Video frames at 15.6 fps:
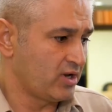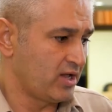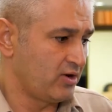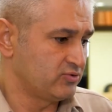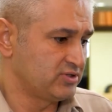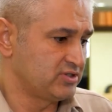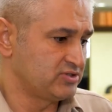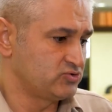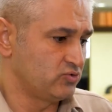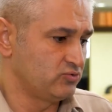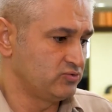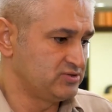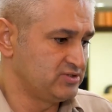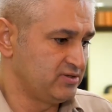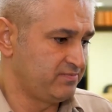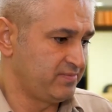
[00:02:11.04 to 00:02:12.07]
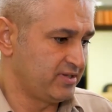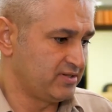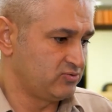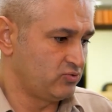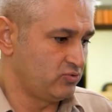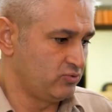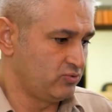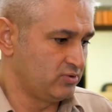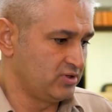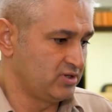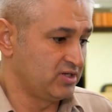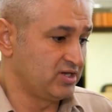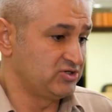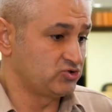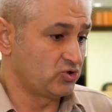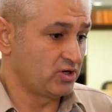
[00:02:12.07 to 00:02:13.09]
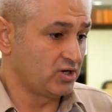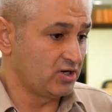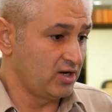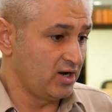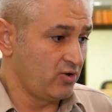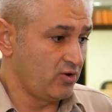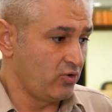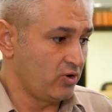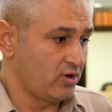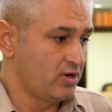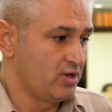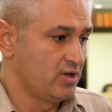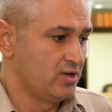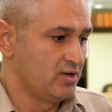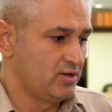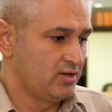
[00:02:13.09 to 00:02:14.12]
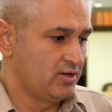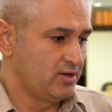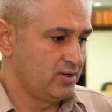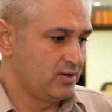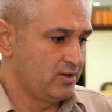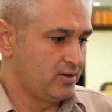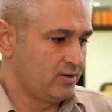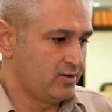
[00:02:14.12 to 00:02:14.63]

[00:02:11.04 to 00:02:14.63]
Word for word: to their problems, looking for solution to their concerns.